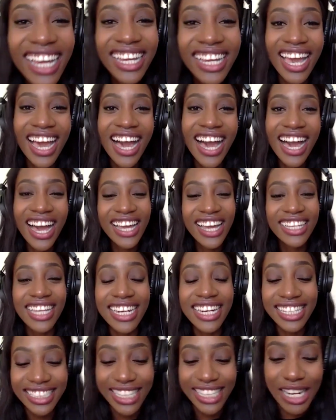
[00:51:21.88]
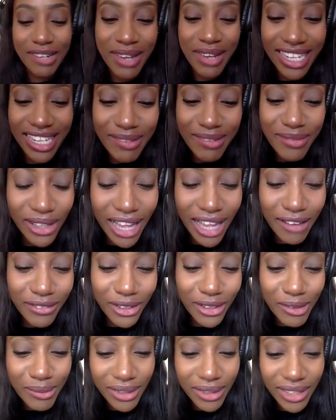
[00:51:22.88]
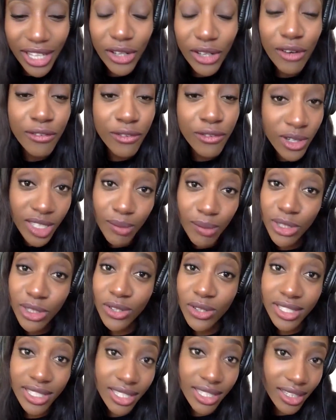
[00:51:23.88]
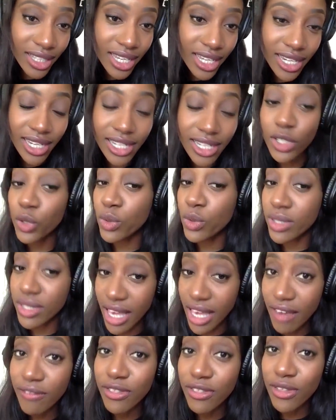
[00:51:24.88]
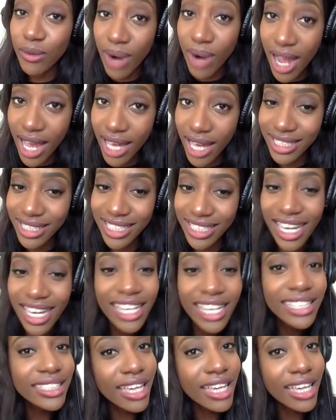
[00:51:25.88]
yeah. Then they send me an email after being like, your first episode's deleted. To save the rest, yeah.